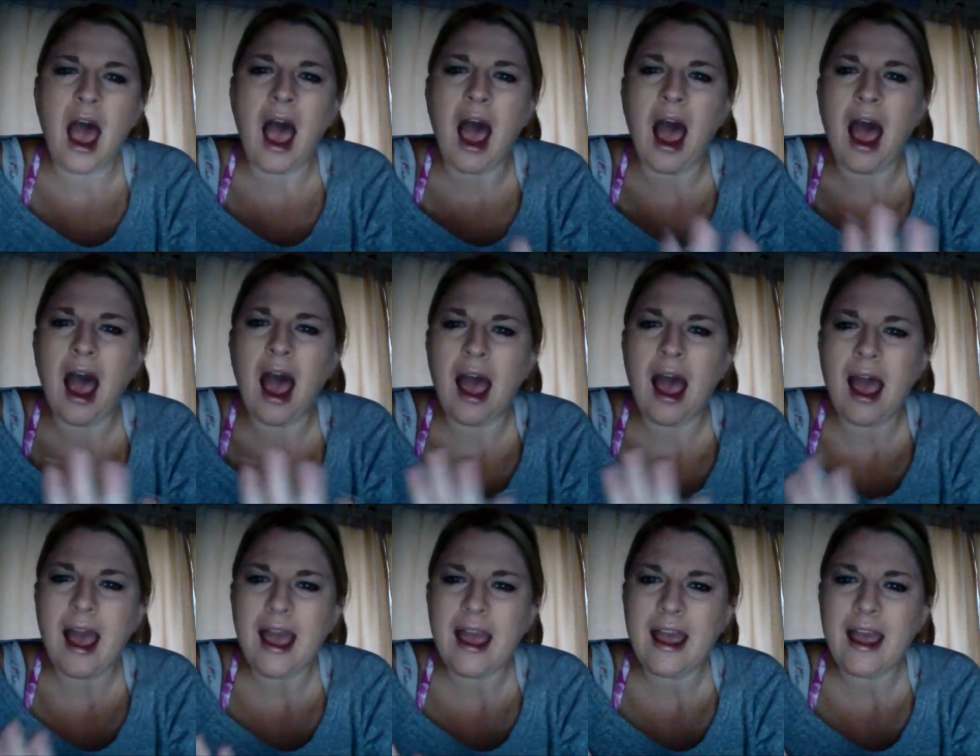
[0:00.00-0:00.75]

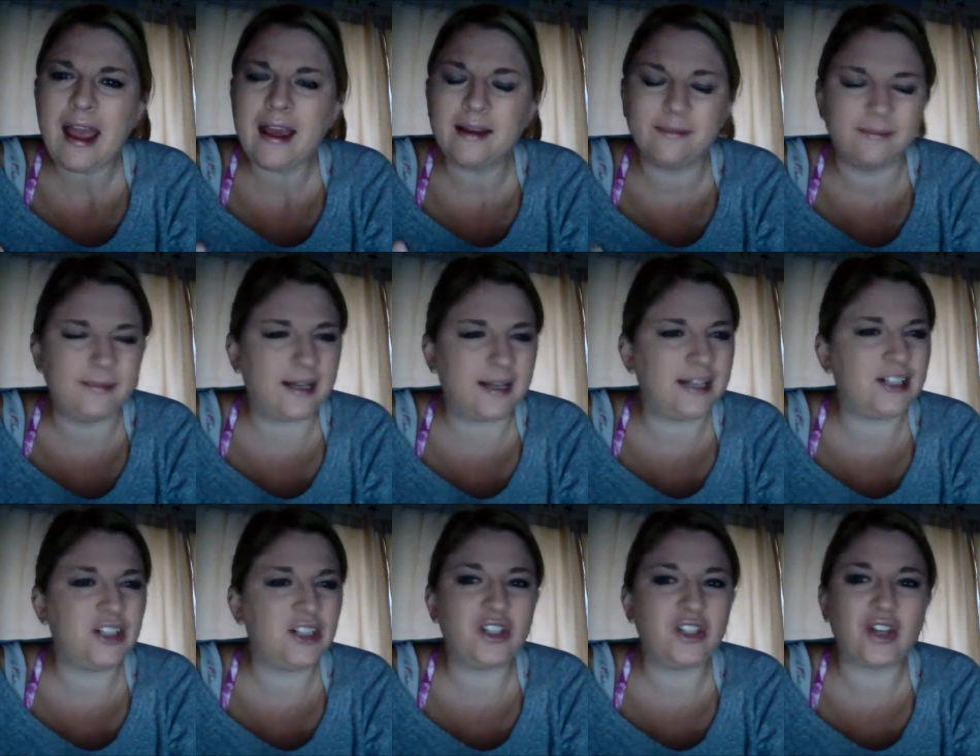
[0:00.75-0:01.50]
and
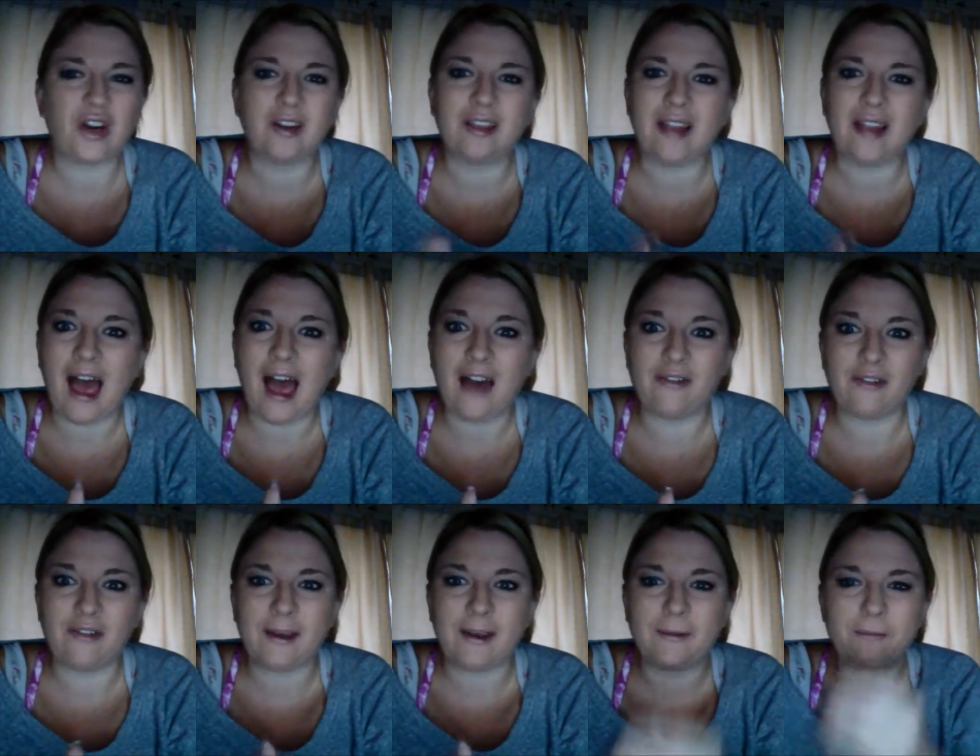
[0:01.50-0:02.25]
she started
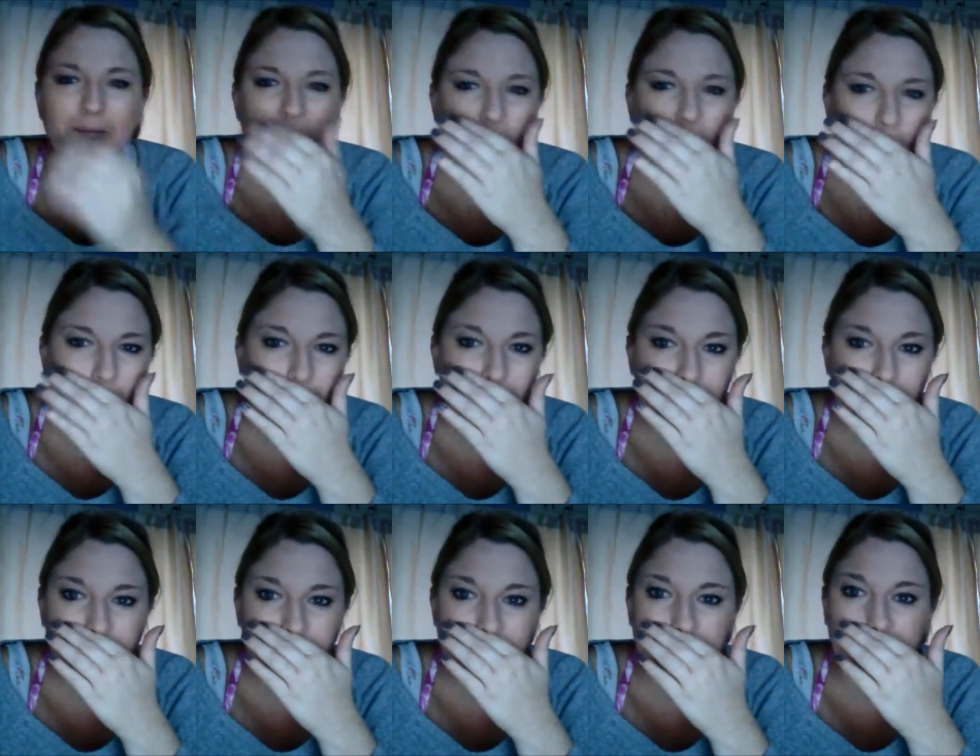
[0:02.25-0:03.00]
laughing, and
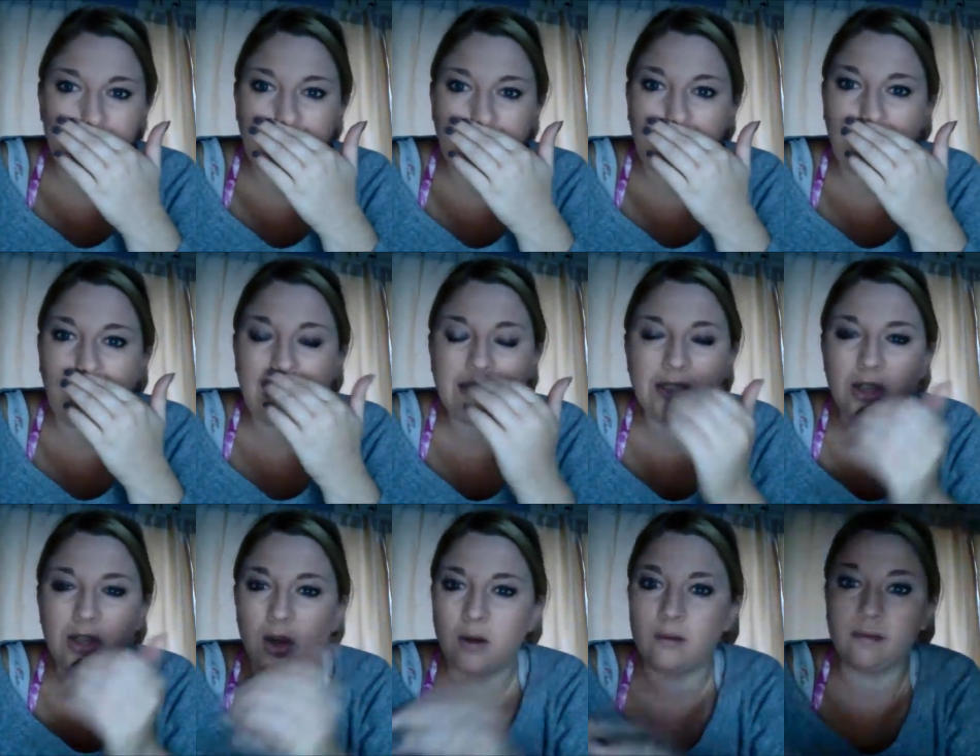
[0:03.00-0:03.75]
she's like,
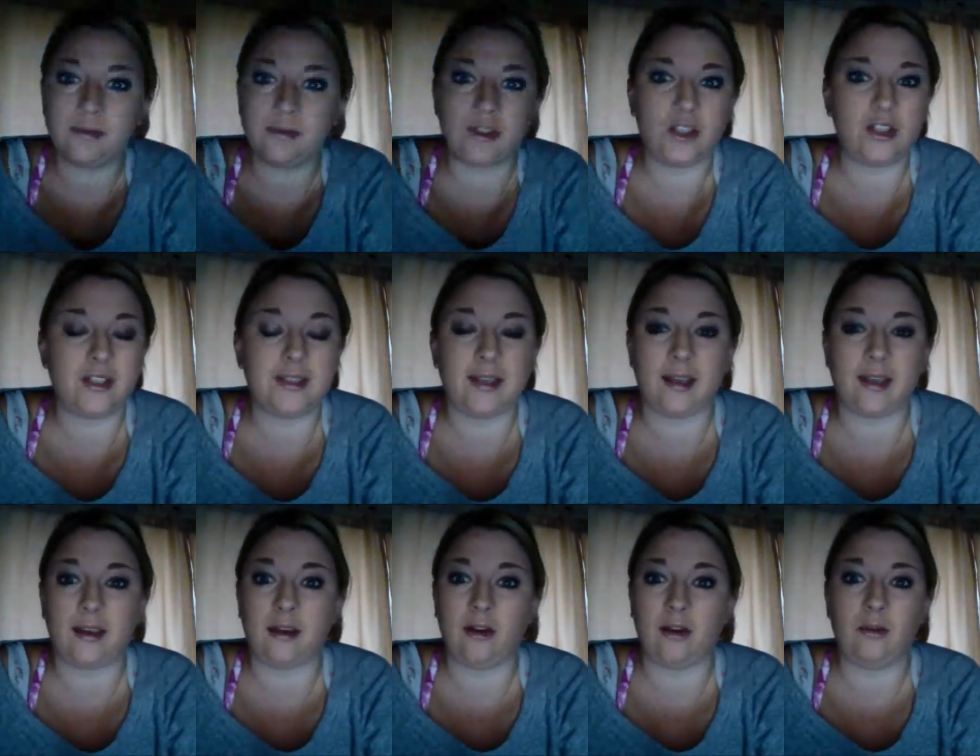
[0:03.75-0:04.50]
she's
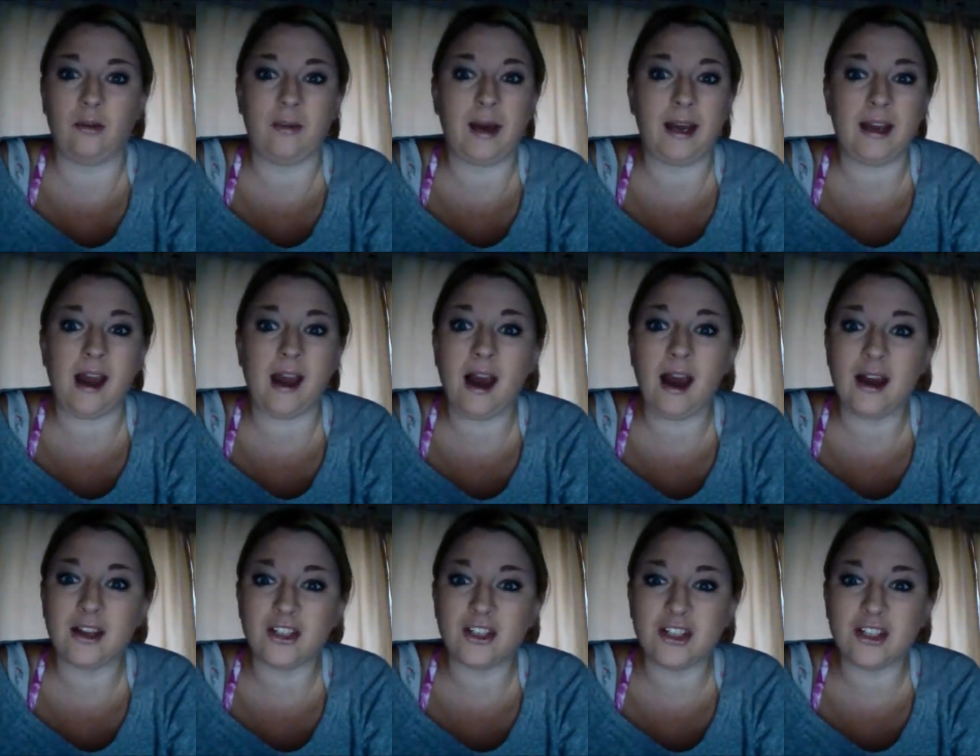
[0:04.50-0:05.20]
like, oh my gosh.